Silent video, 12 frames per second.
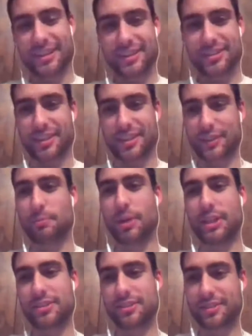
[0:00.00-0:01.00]
6
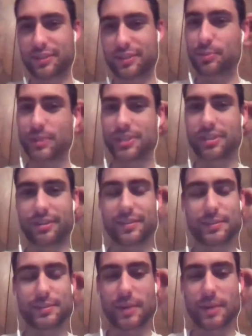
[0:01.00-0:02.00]
months since we started
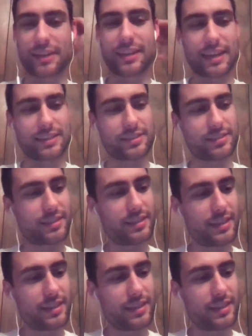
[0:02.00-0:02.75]
this podcast.